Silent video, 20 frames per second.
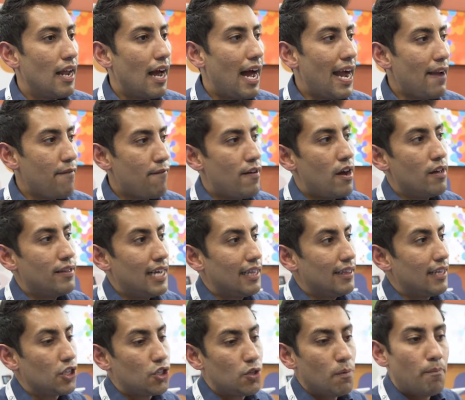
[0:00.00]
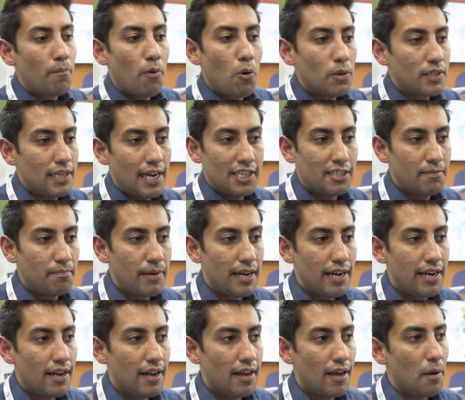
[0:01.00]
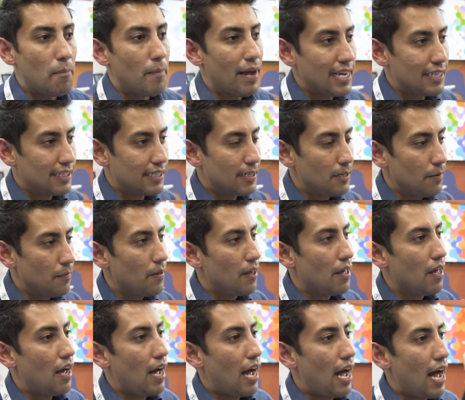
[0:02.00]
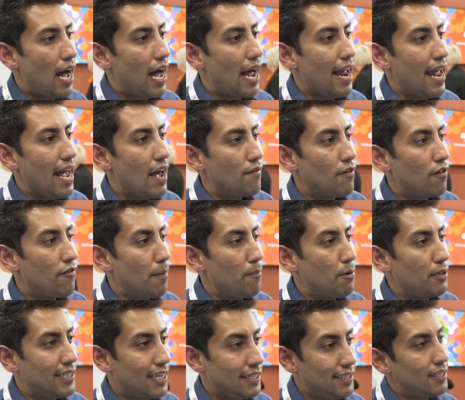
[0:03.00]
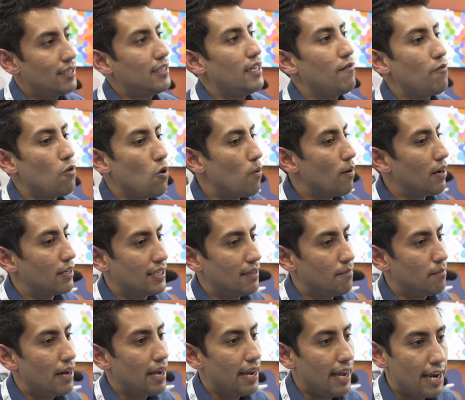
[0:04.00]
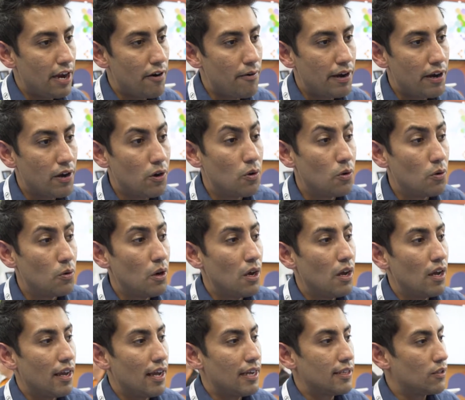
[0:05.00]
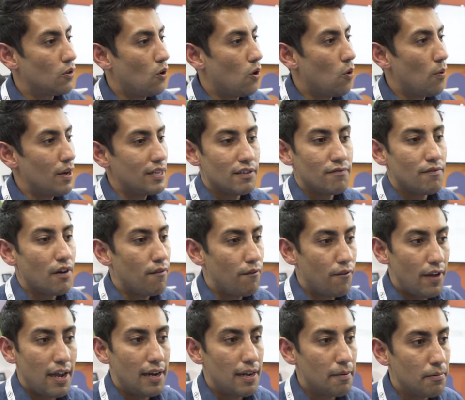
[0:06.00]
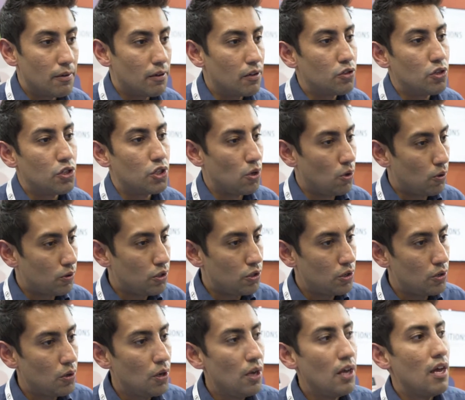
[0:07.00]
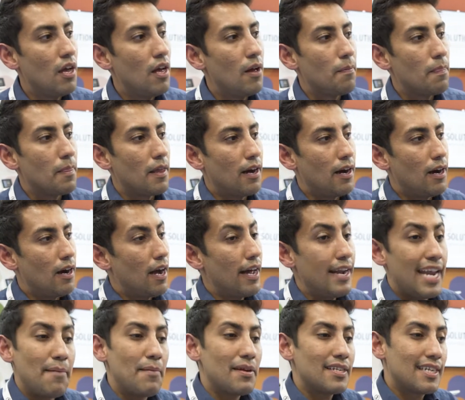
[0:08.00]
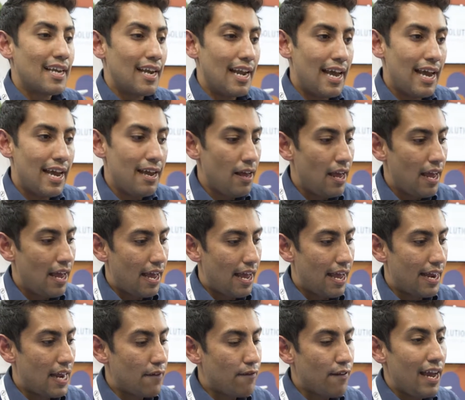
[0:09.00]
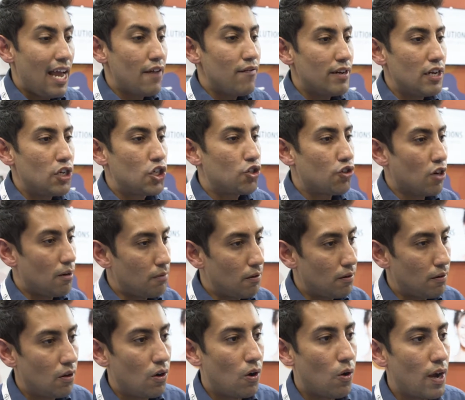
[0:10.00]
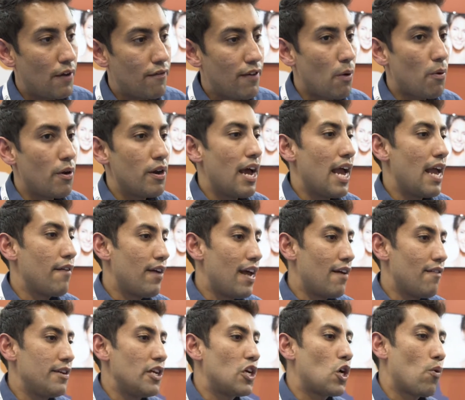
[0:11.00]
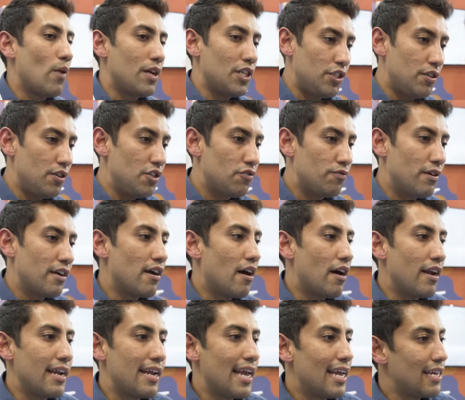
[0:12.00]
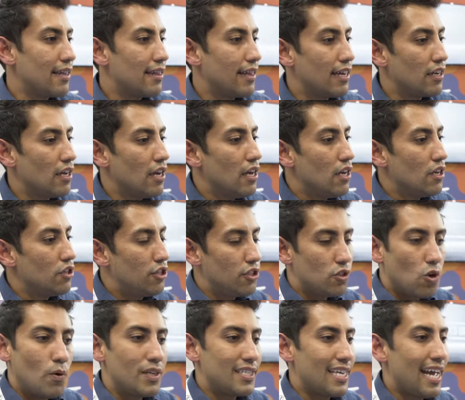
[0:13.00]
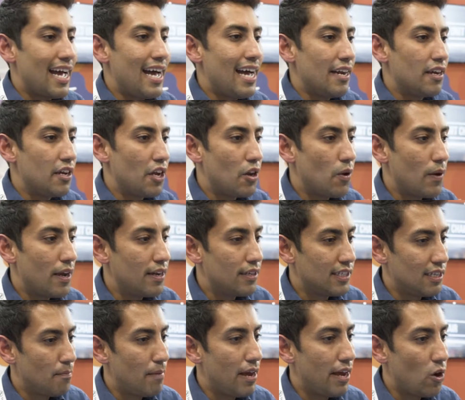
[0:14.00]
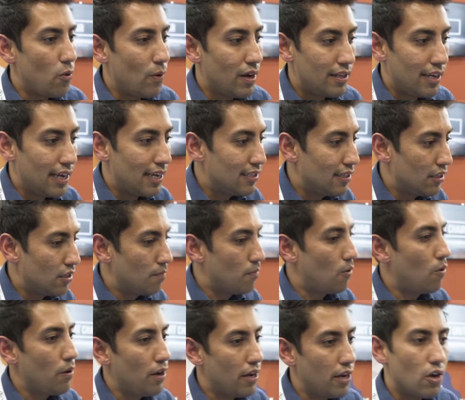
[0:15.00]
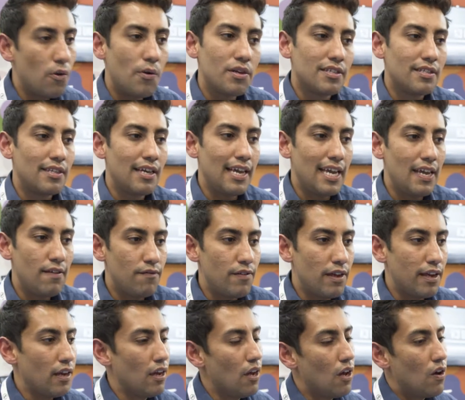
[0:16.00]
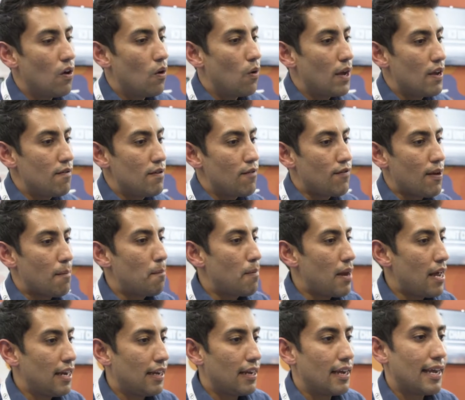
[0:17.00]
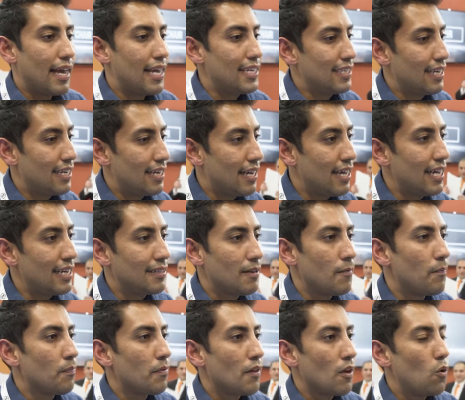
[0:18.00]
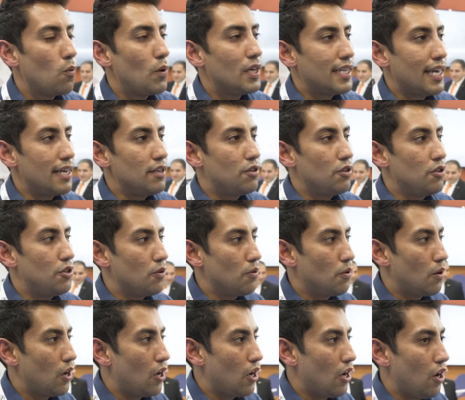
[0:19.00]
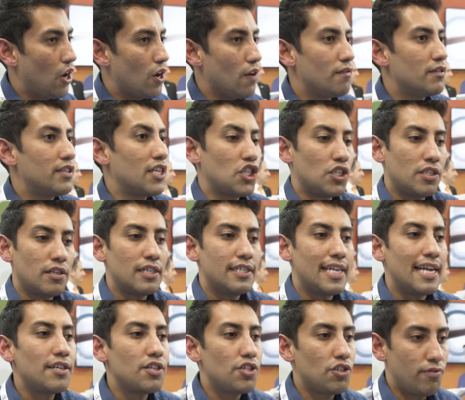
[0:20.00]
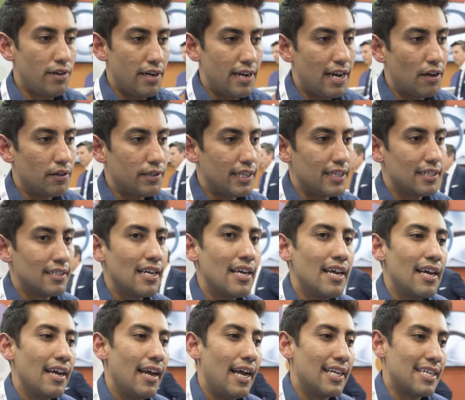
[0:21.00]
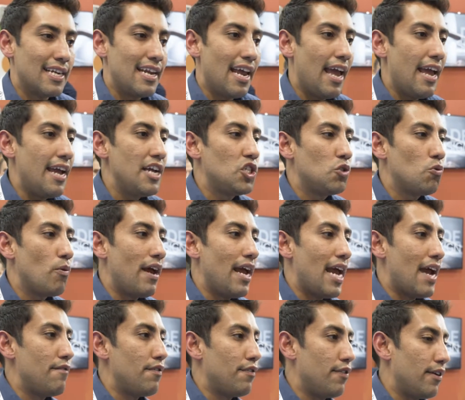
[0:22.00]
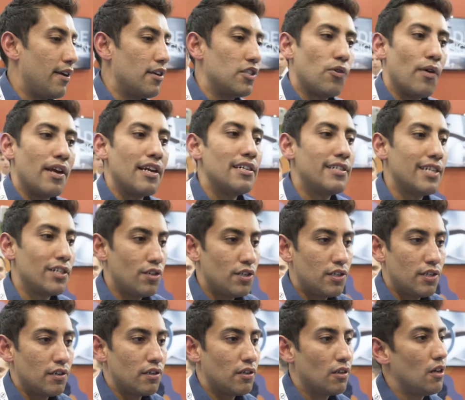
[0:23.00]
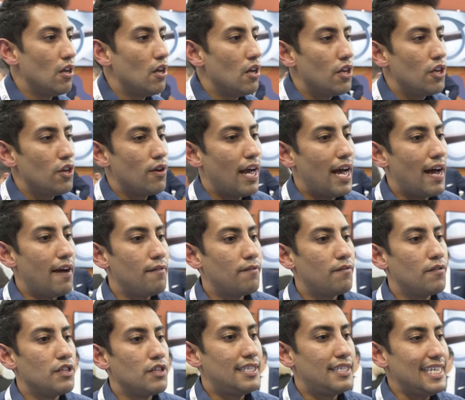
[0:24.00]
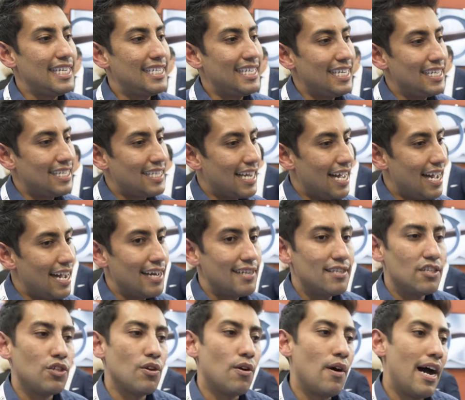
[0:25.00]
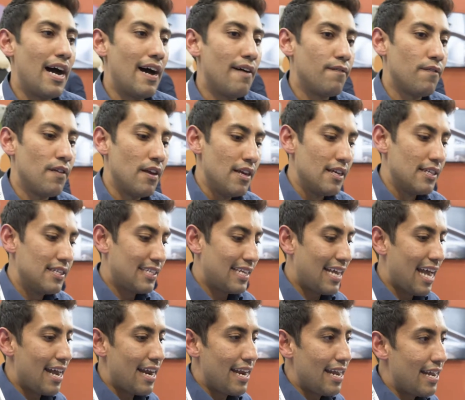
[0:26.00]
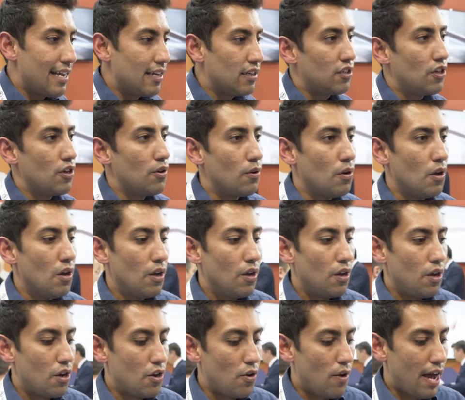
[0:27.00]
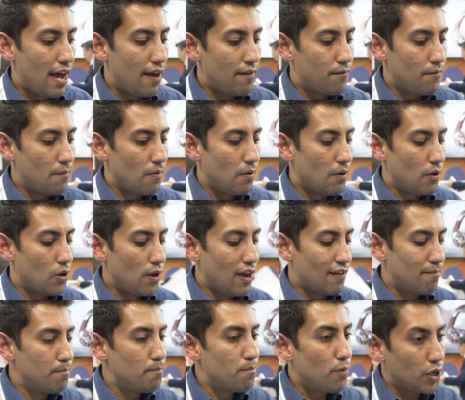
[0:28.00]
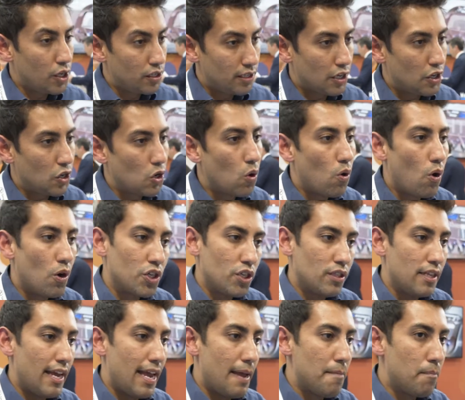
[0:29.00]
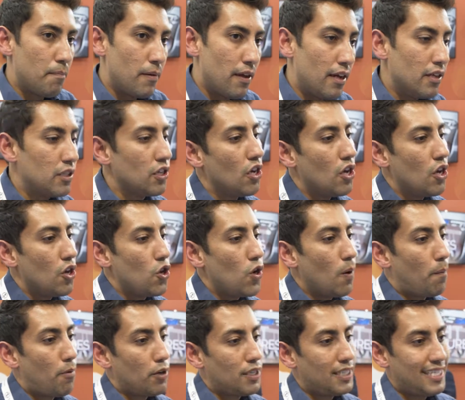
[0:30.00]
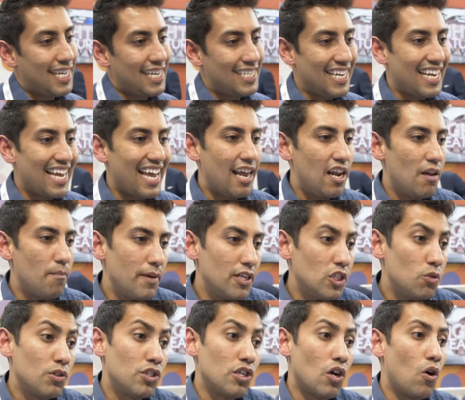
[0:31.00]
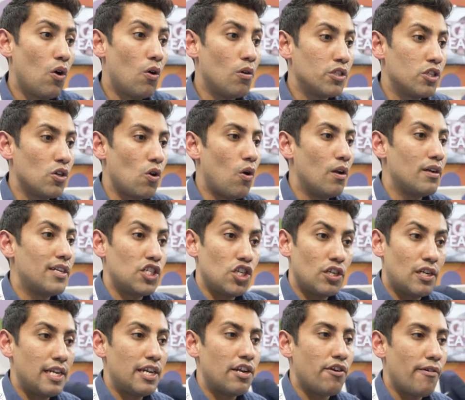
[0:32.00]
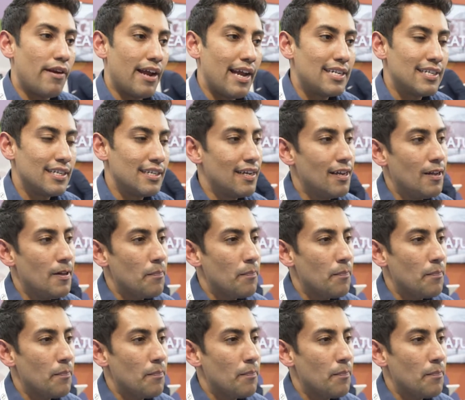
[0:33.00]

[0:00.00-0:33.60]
I found that the support has been amazing. I have a representative who works in my area who is always available to talk to. Her name is Claire. And if I have any trouble or if I have any questions regarding anything, she's always at hand. You know, it doesn't matter whether it's in the morning or it's in the evening, or even if I'm planning a case at night. We tend to do a lot of digital dentistry nowadays. It's an age where everything is going digital. You have CT scans, you have scanning, you have monitors that go onto the implant, your prosthetic elements, which are also all digitally created.